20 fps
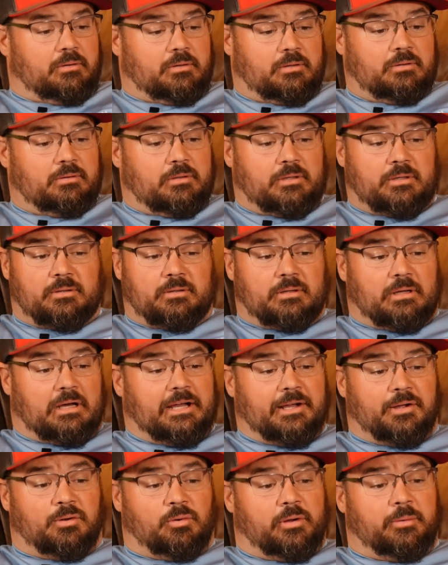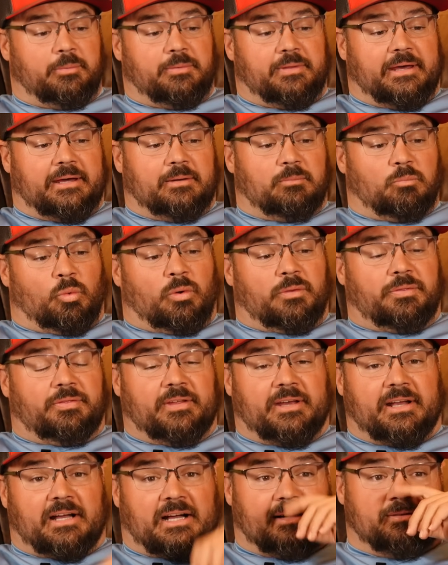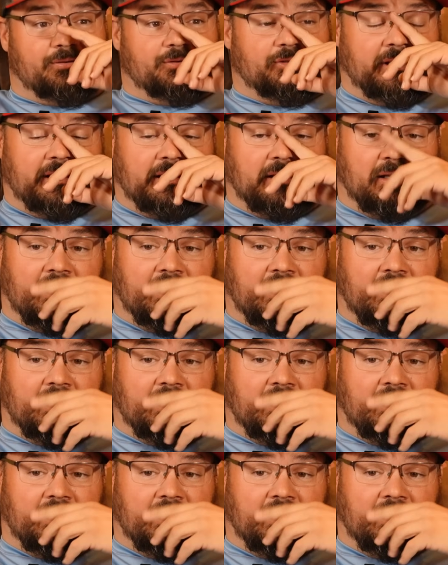and I agree with that. And one thing I've seen a